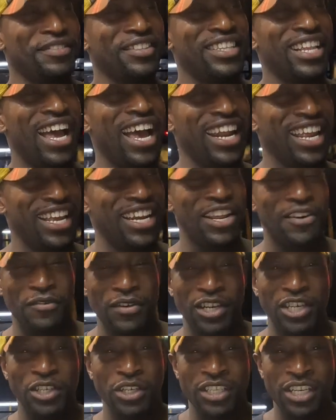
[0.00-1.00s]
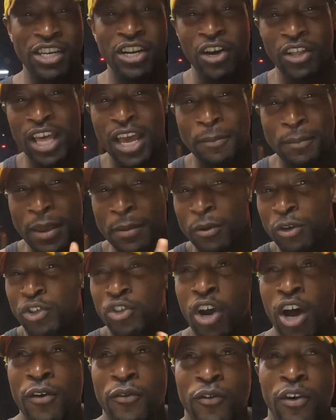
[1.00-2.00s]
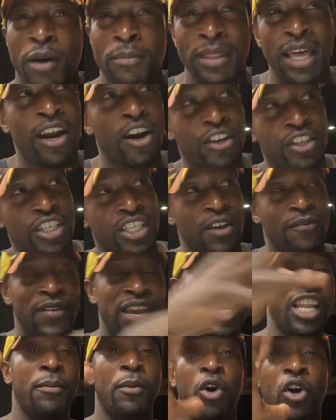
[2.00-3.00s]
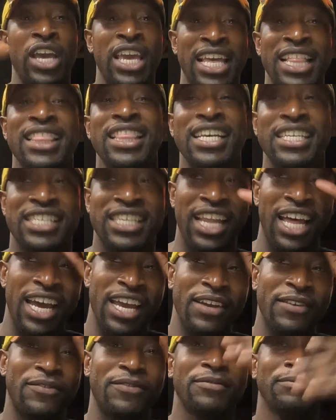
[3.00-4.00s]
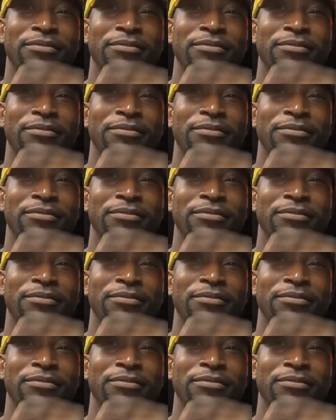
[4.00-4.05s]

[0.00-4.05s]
that that people draw from, that are just available in this life,